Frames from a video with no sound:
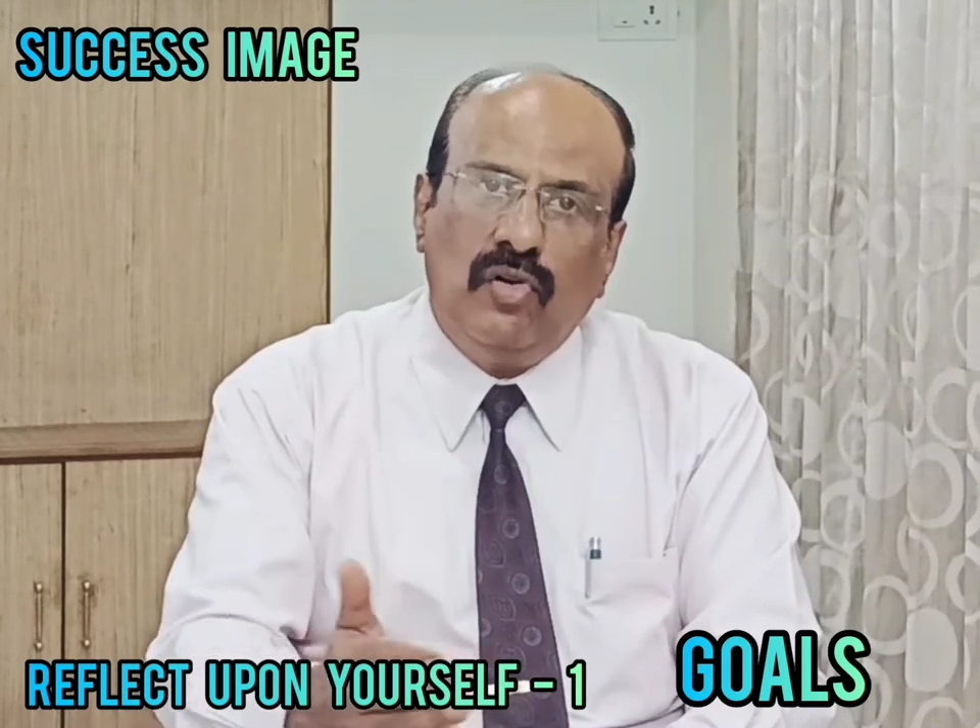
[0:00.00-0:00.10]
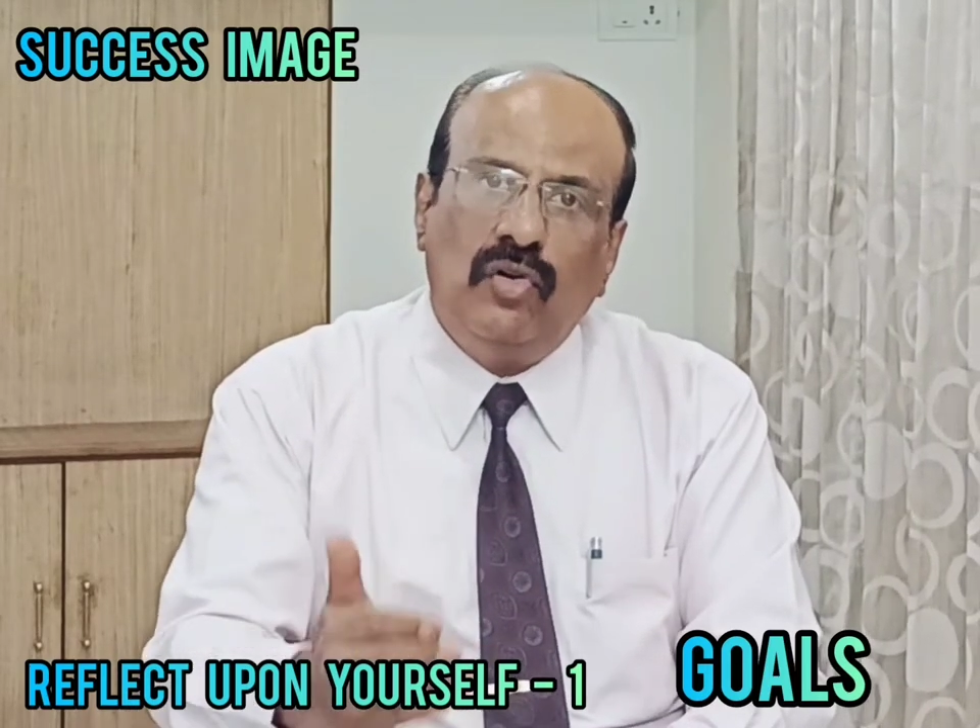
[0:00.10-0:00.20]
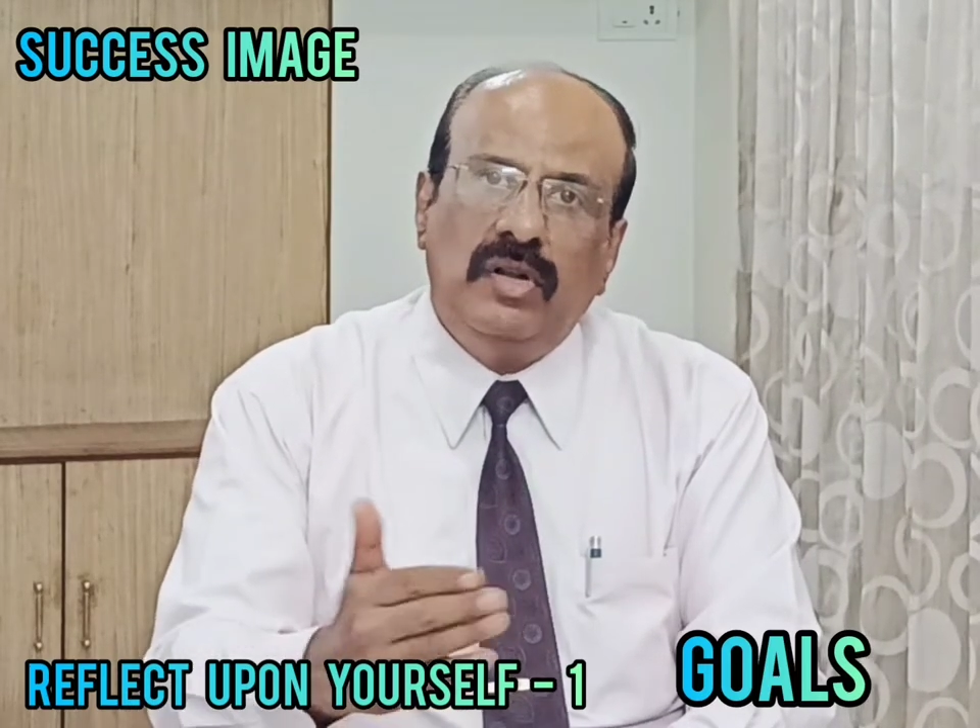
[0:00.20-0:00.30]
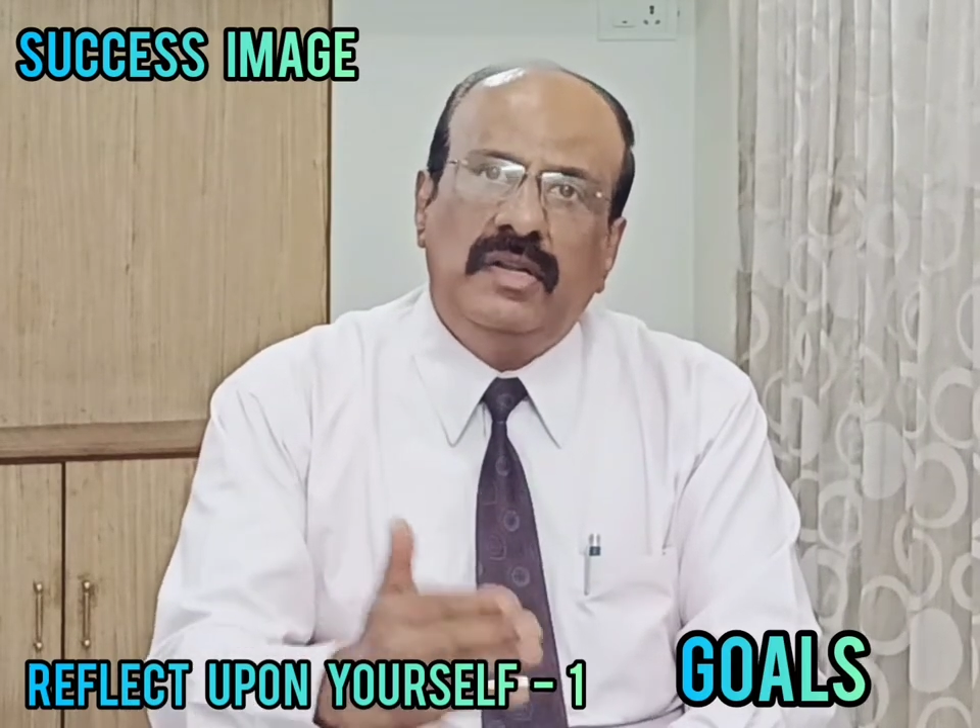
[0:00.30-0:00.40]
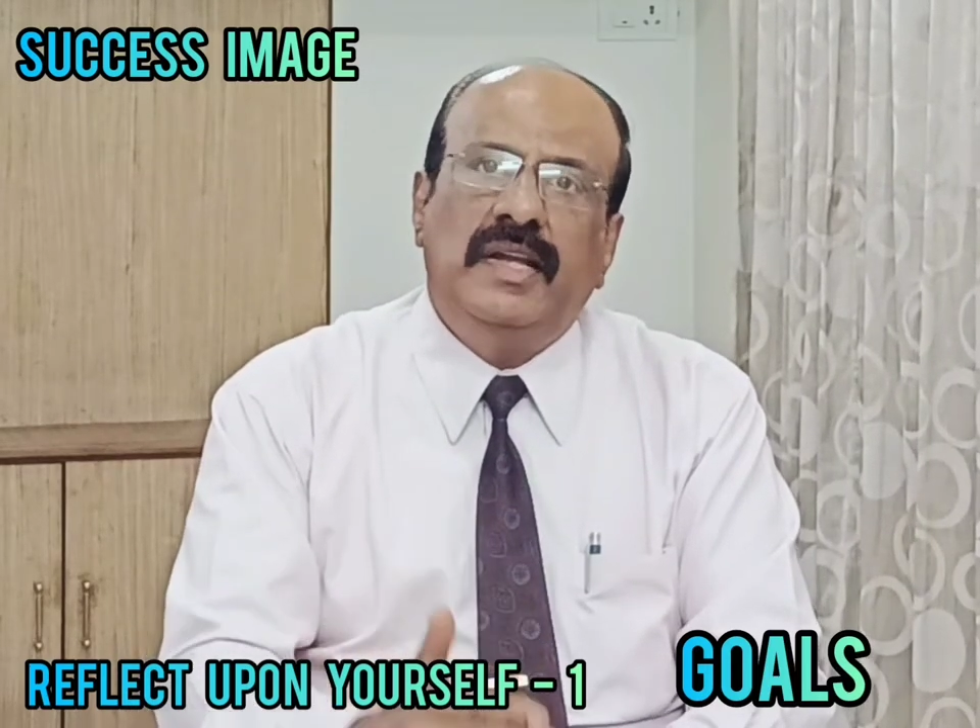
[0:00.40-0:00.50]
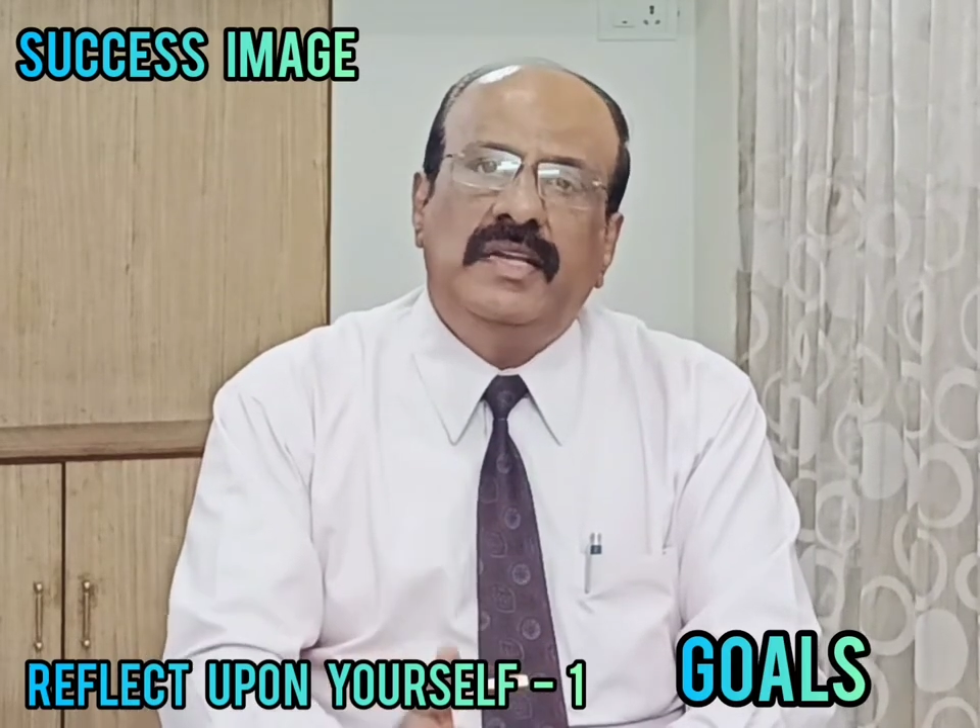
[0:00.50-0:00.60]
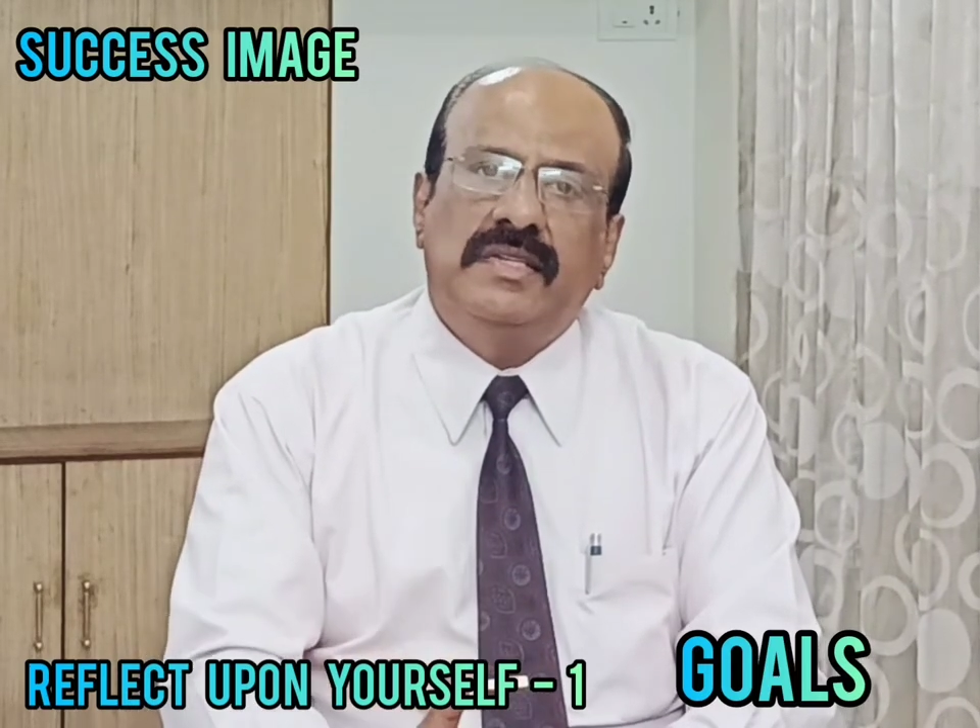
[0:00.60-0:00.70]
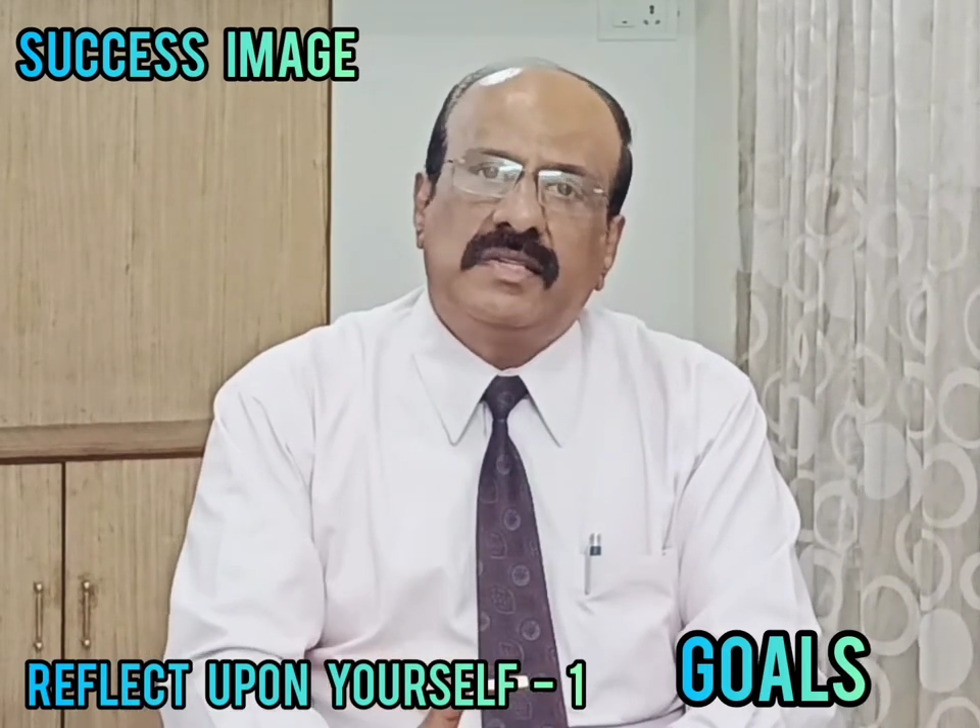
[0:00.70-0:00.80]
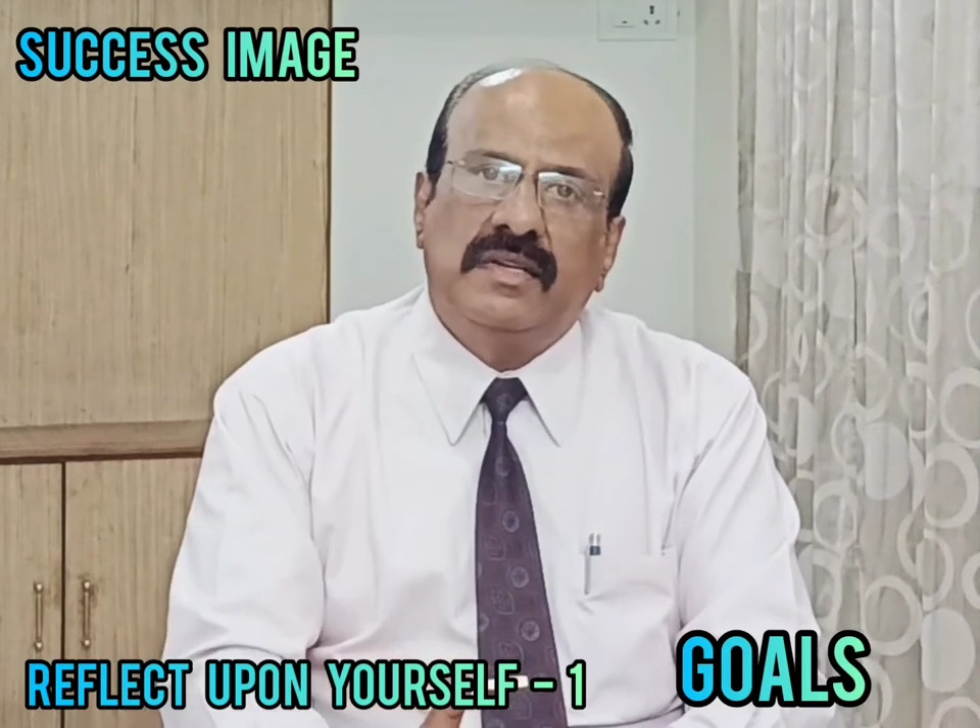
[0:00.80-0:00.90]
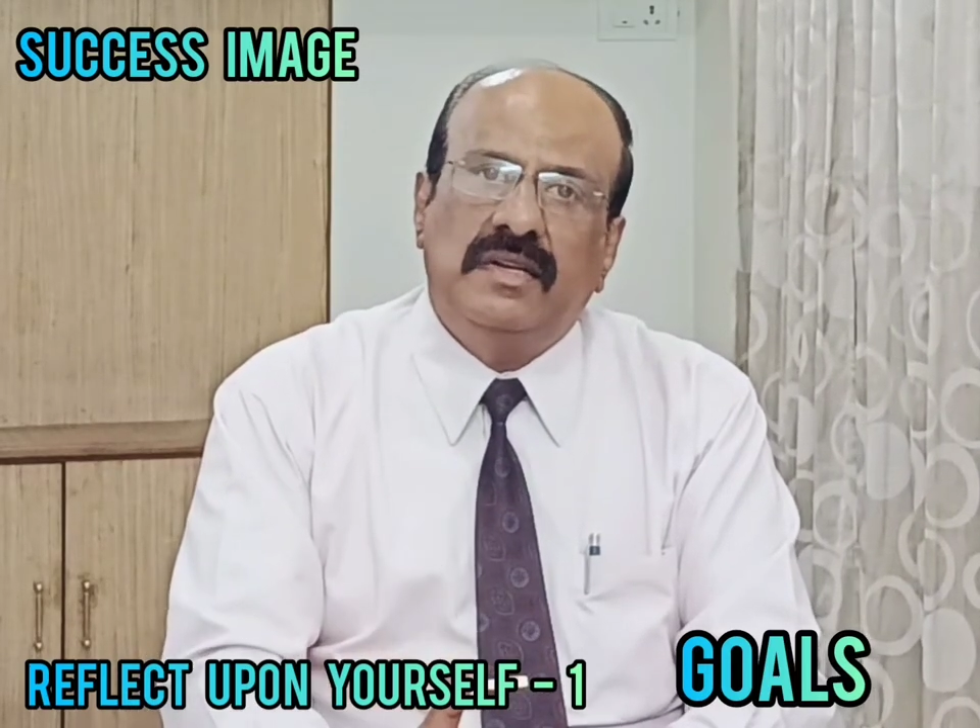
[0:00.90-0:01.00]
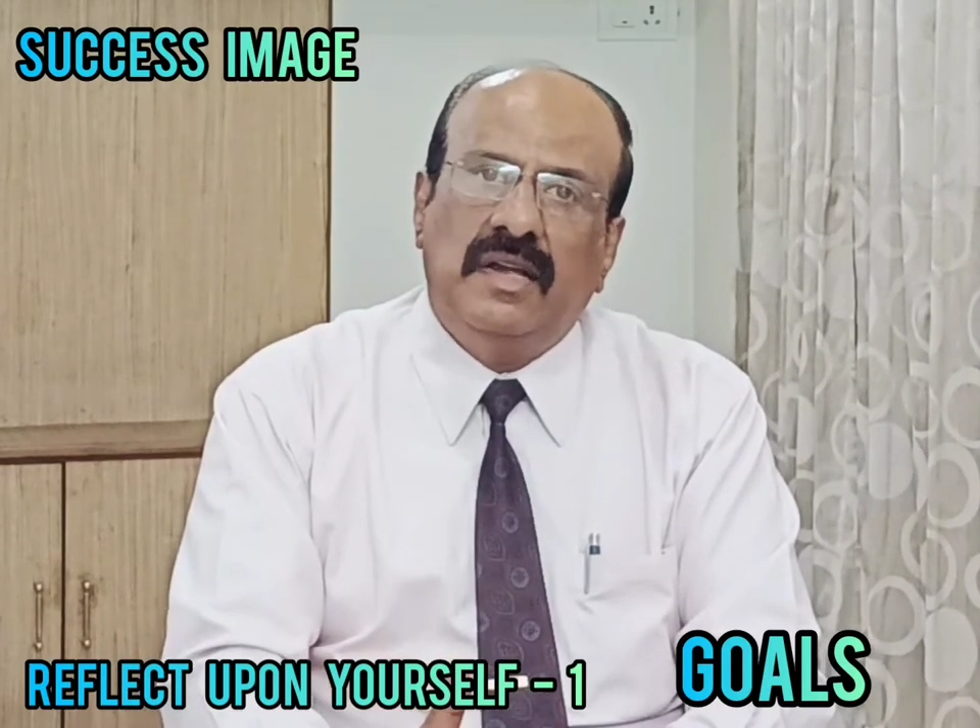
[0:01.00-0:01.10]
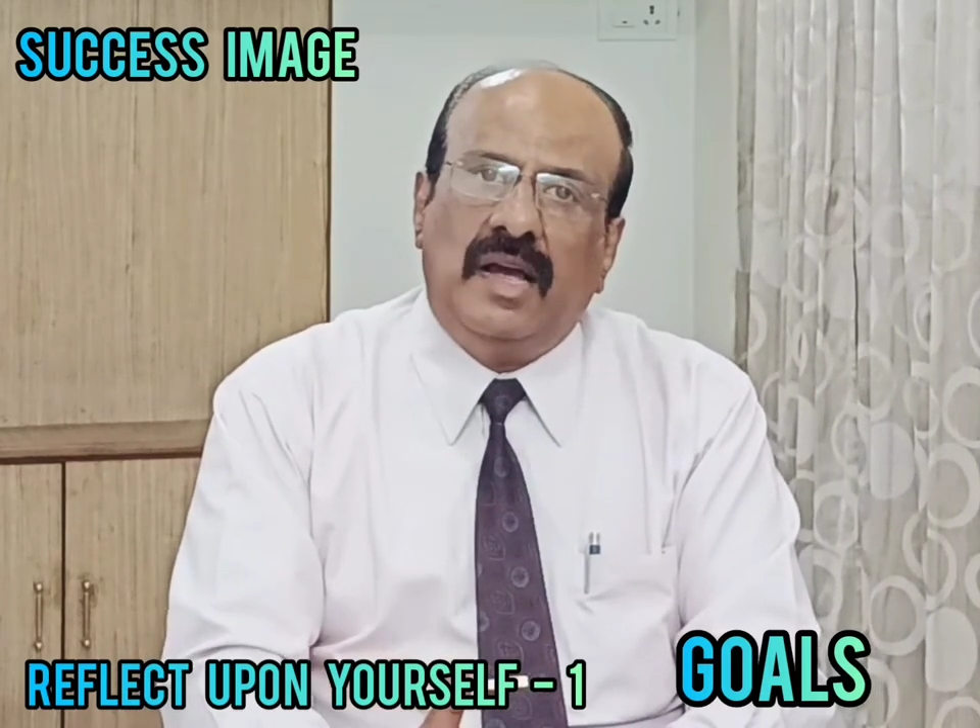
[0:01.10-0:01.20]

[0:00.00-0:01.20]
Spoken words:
goal is,